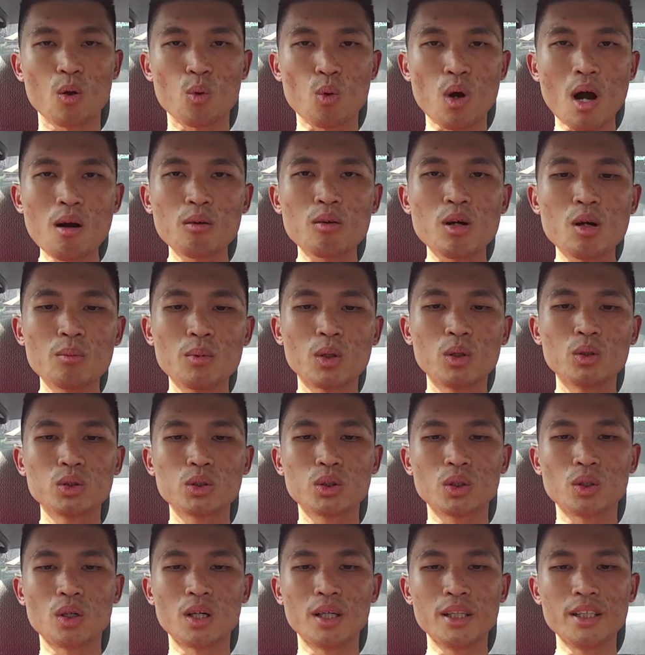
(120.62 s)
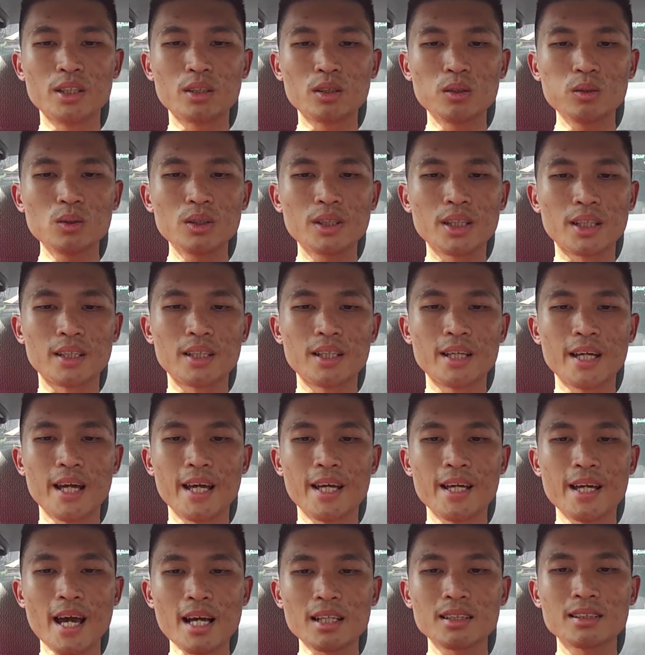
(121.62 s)
Qualcomm also included
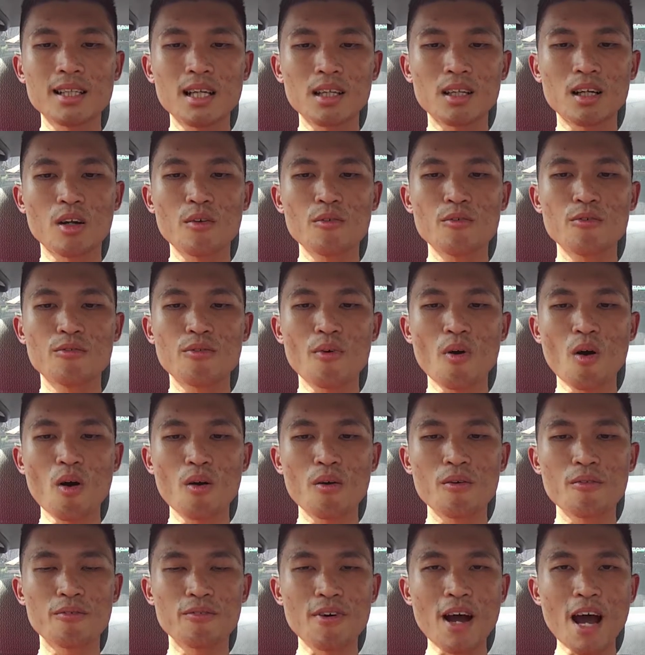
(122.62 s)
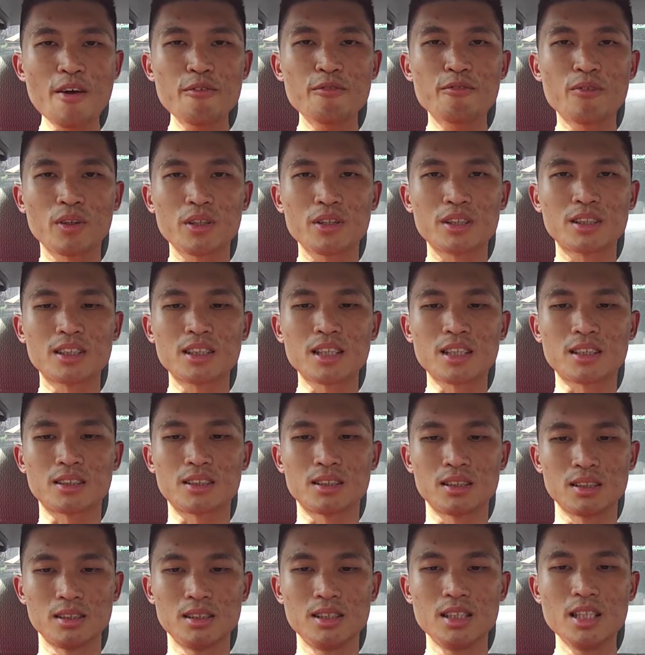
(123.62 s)
a Hexagon
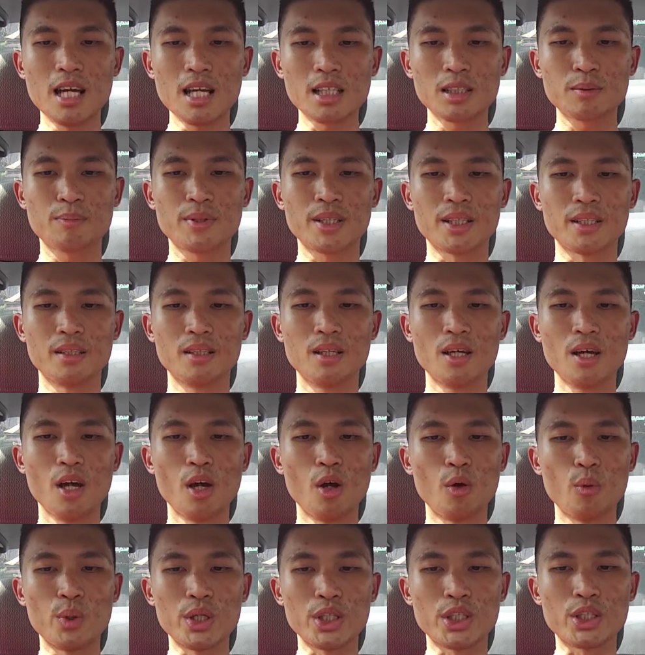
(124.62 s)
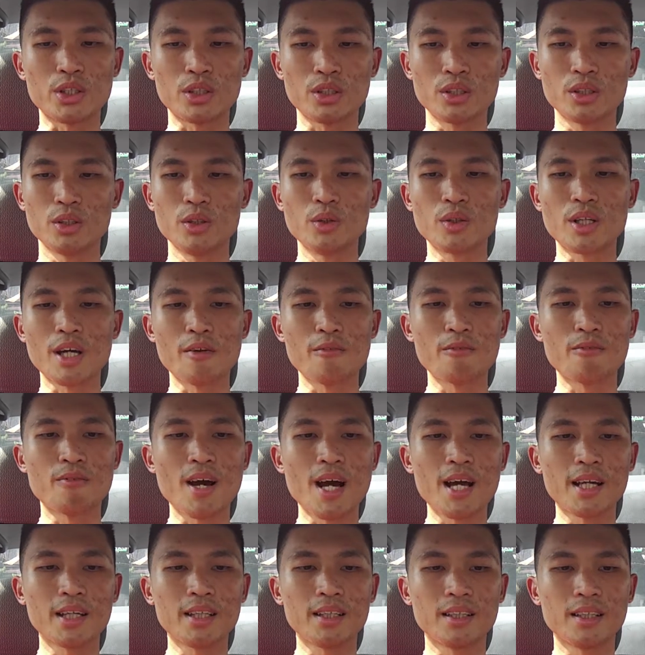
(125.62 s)
546 DSP, which you can
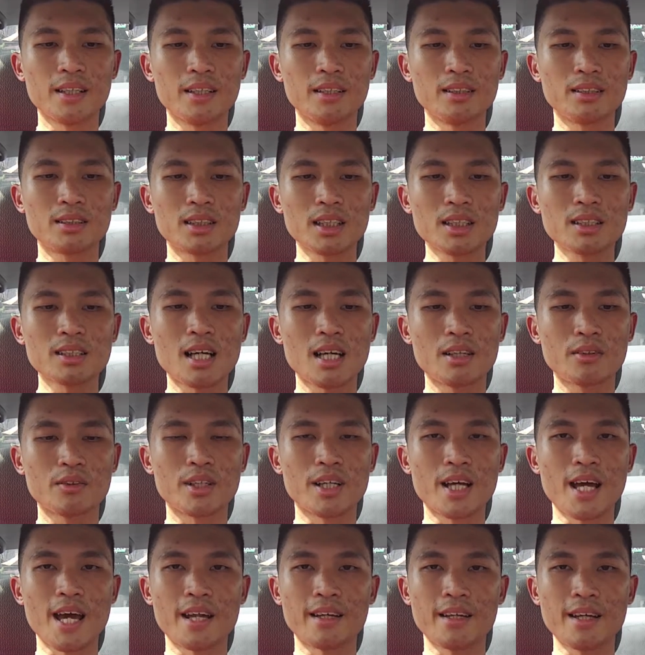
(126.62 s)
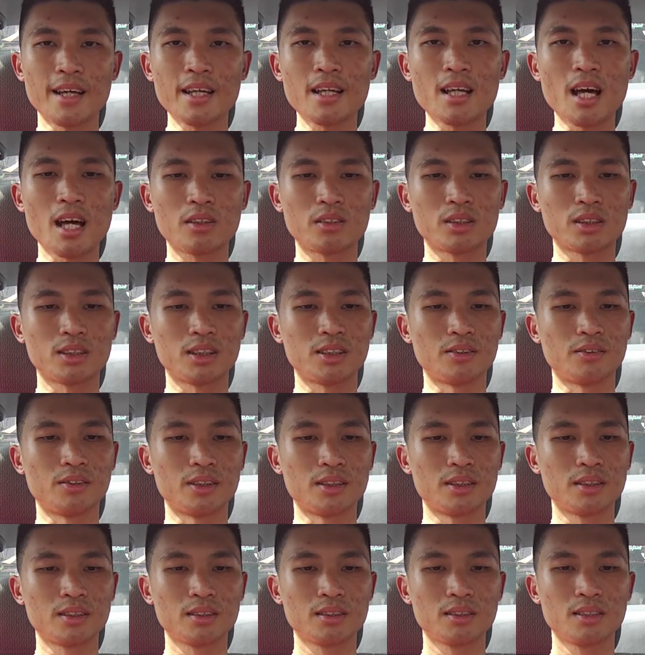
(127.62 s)
find it in 600 and 800
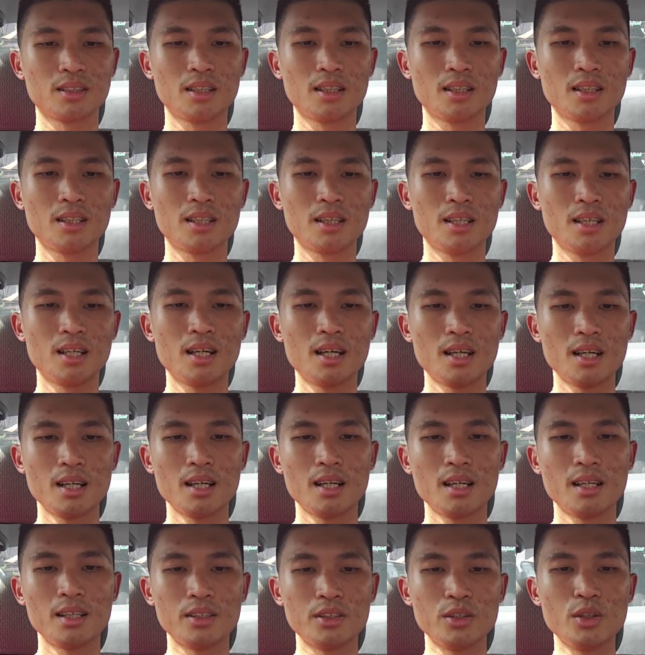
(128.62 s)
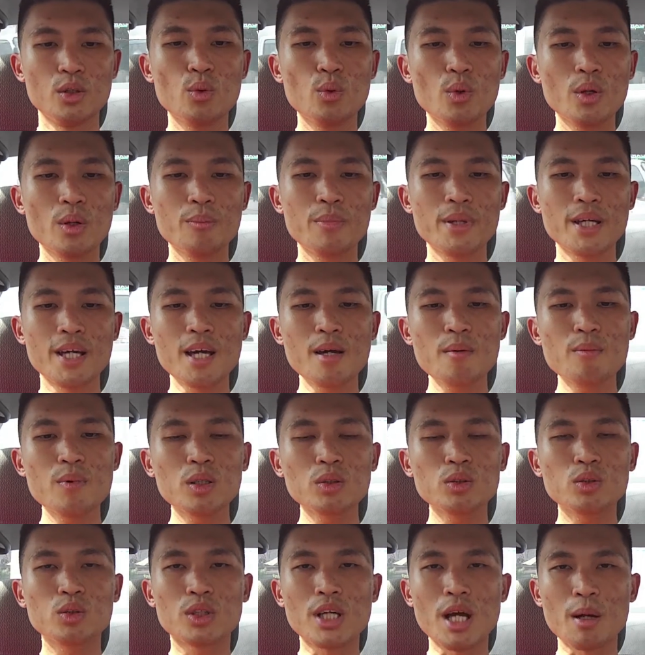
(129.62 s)
series. You will be
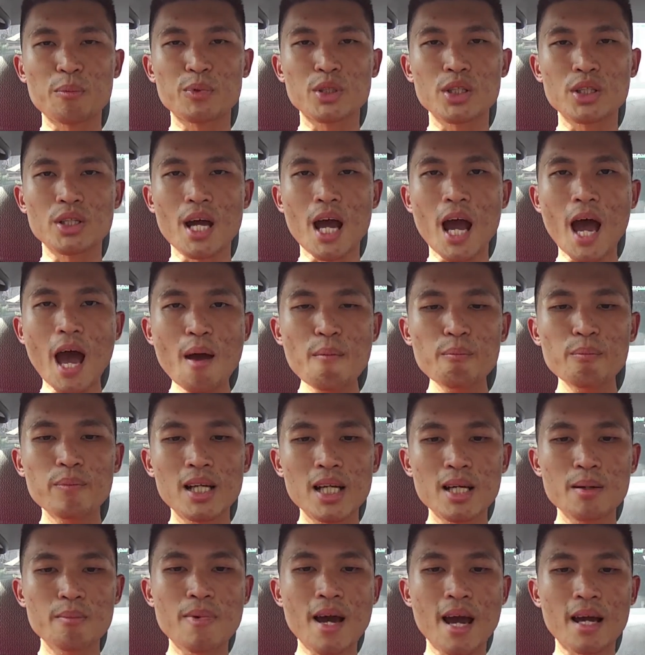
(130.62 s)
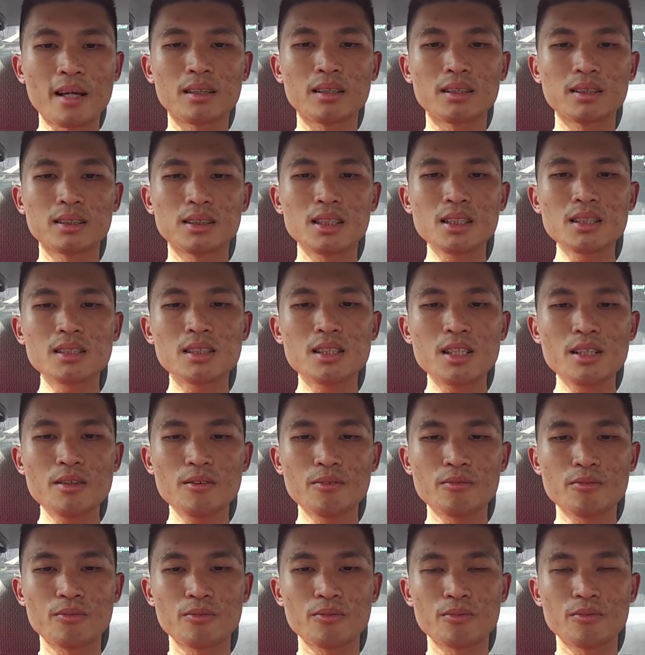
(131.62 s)
able to capture and play back
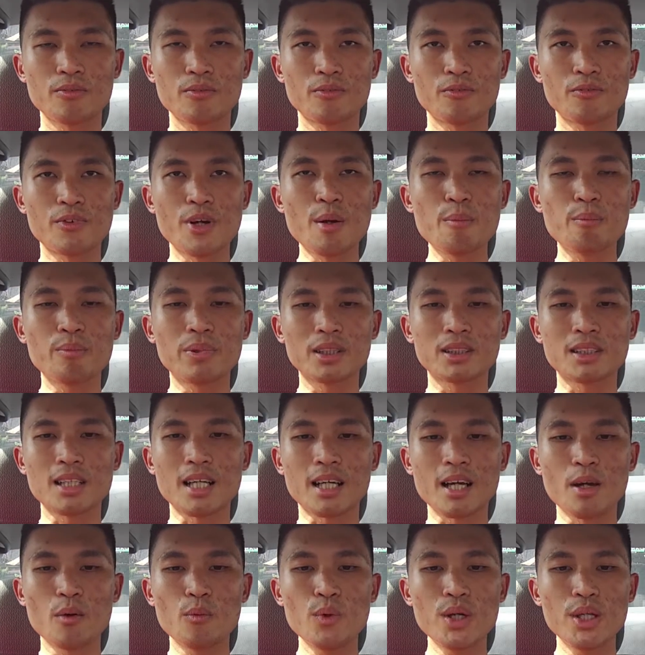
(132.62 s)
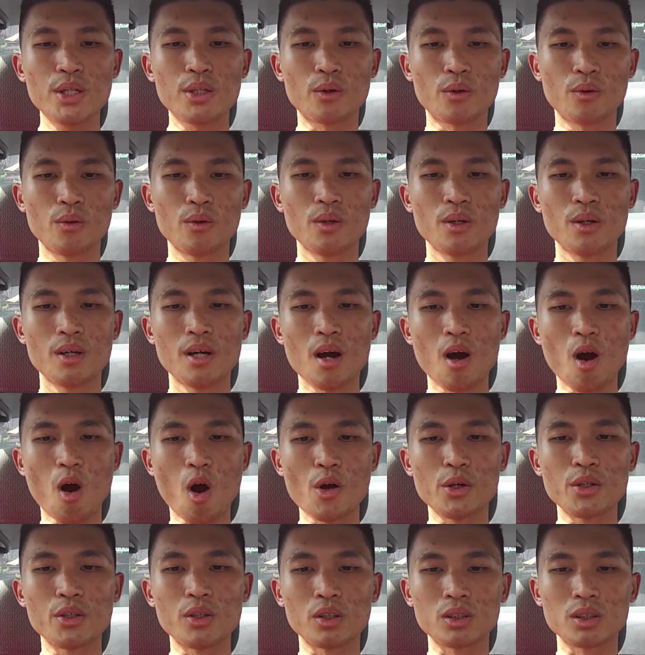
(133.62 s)
60 frames per second video
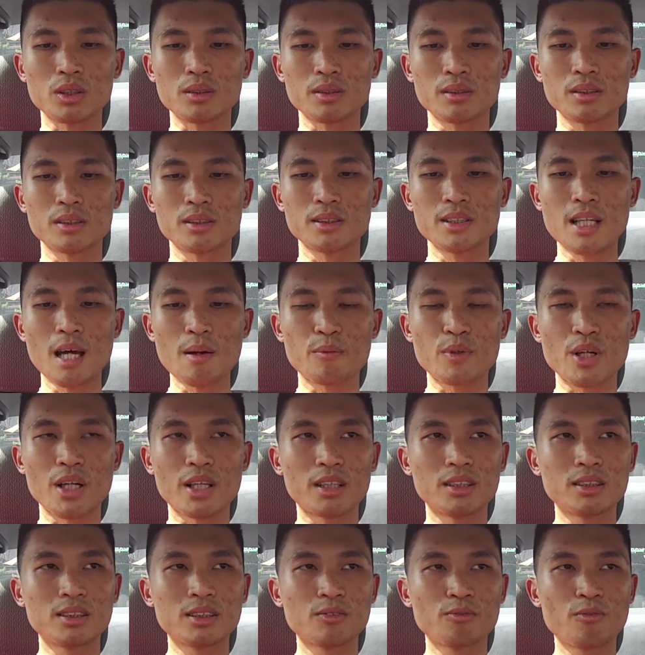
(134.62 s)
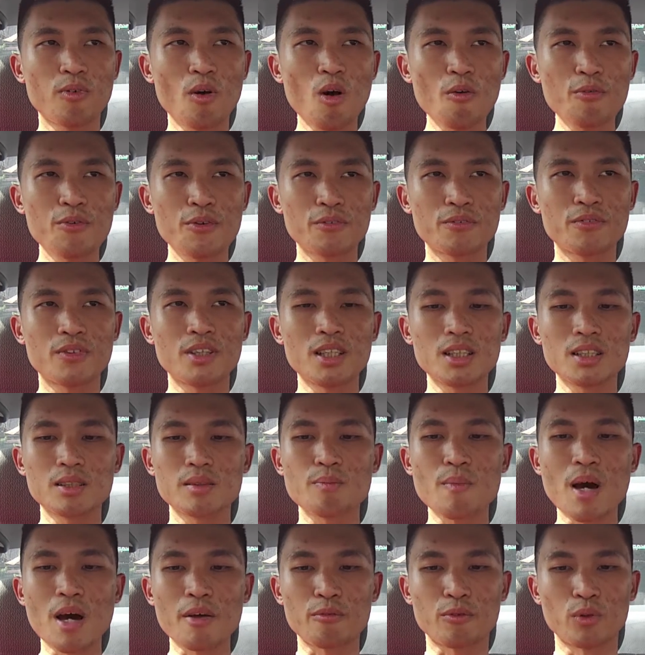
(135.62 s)
on your Snapdragon 450
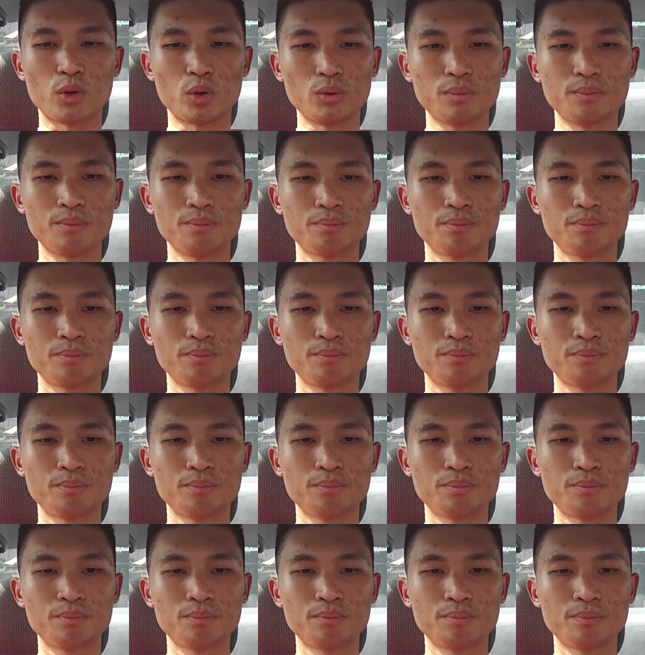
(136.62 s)
smartphone.